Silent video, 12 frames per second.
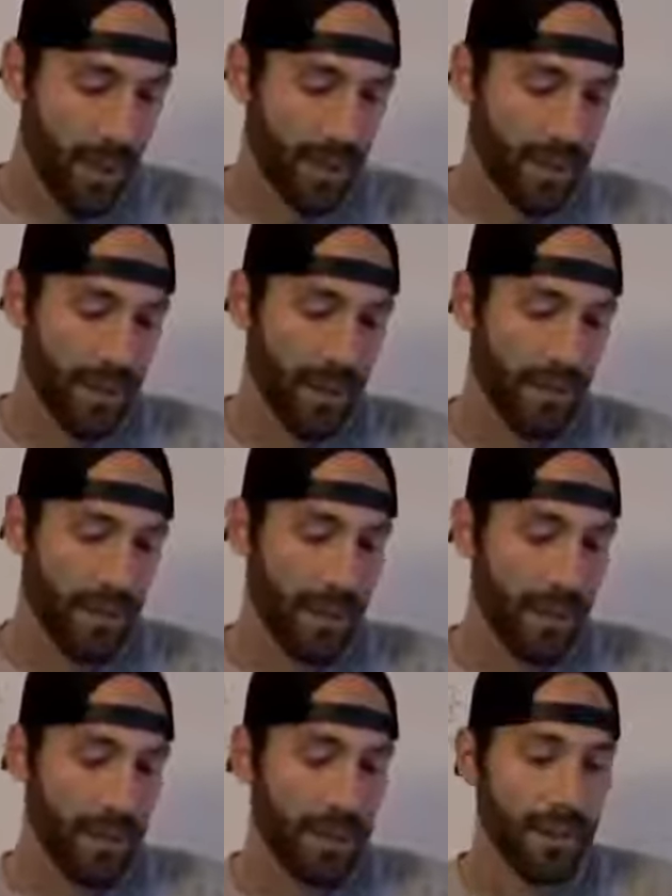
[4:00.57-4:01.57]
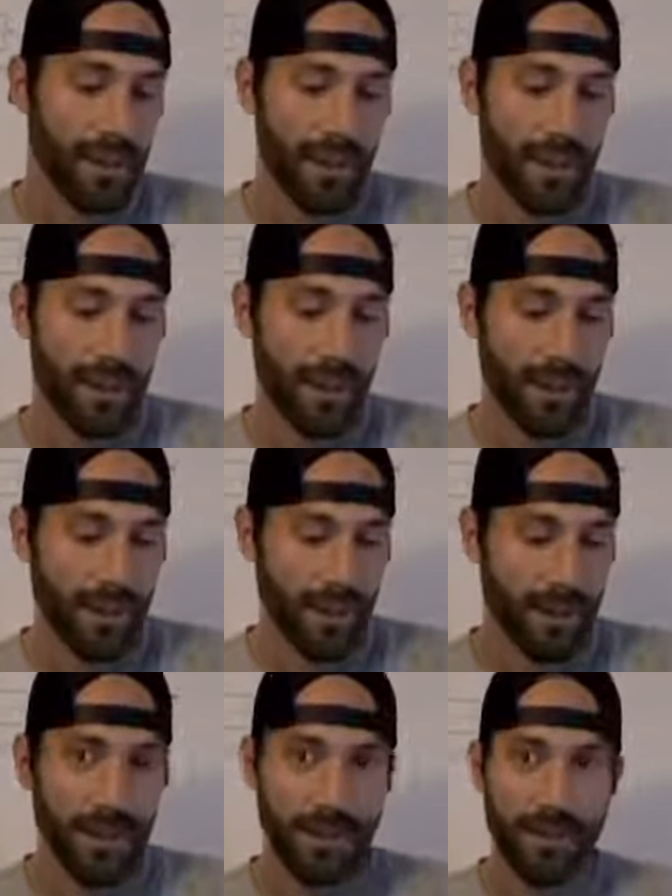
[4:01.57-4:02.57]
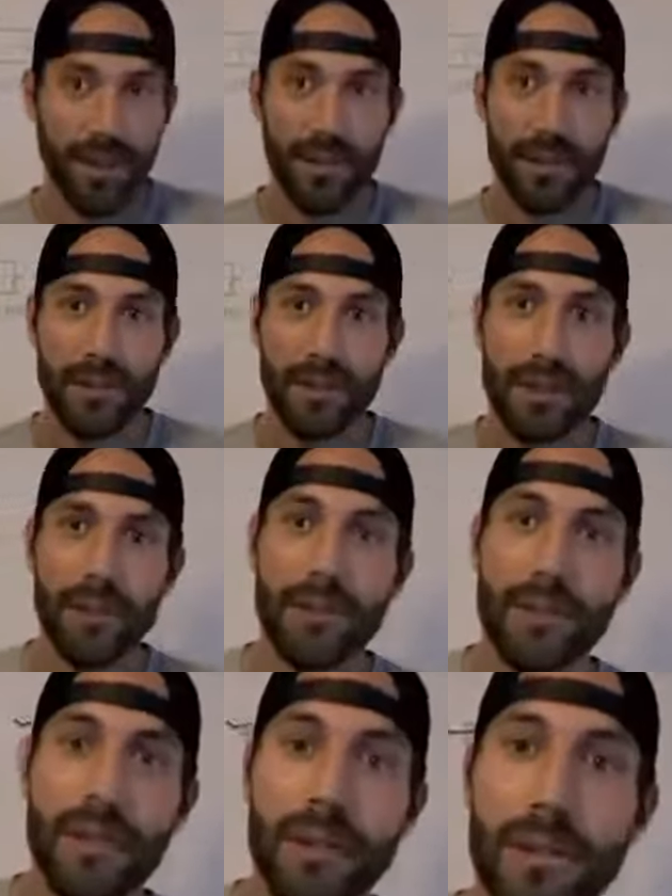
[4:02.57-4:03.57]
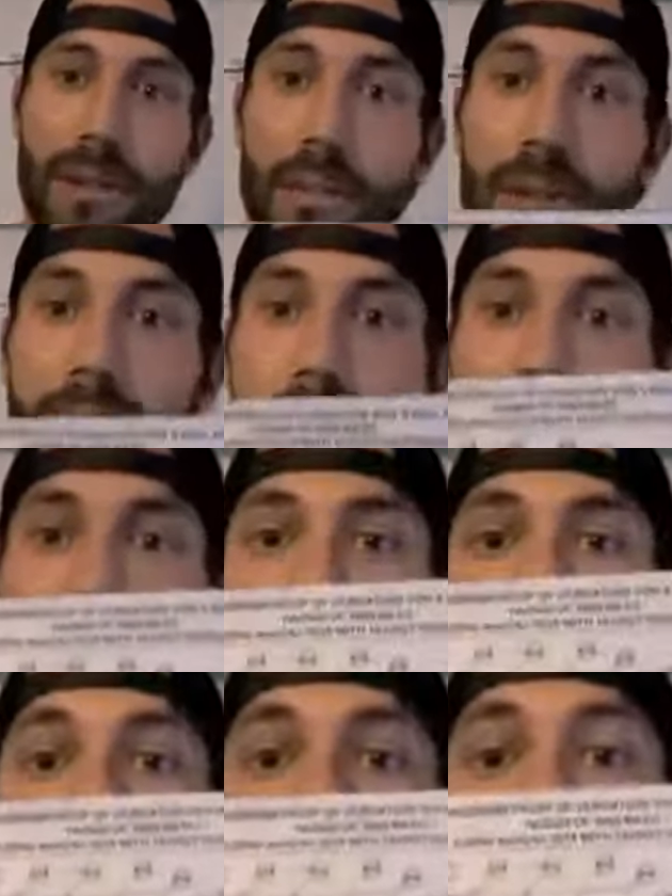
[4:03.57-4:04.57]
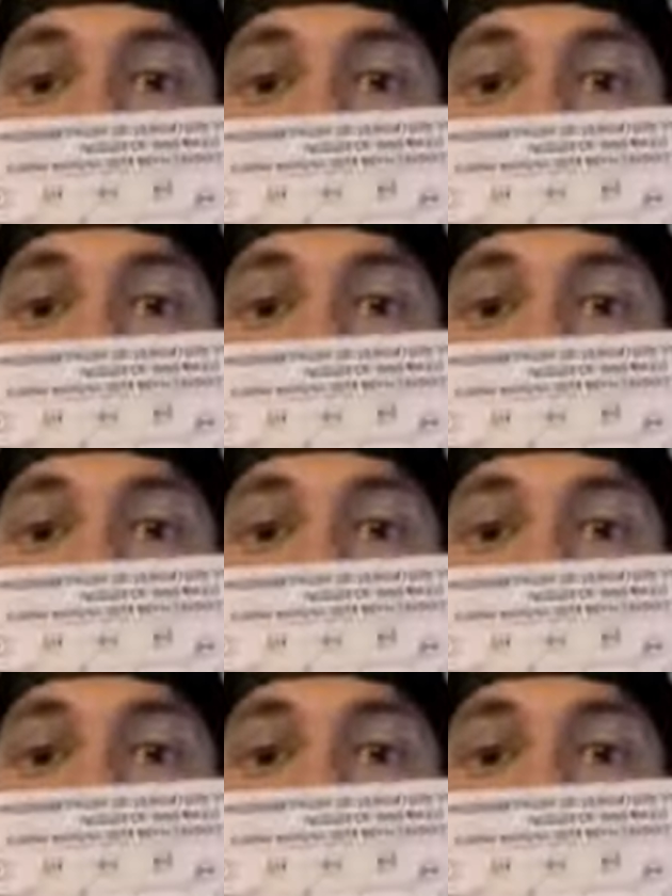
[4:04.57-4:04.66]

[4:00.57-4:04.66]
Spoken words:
And so I'd found that the flat Earth community had created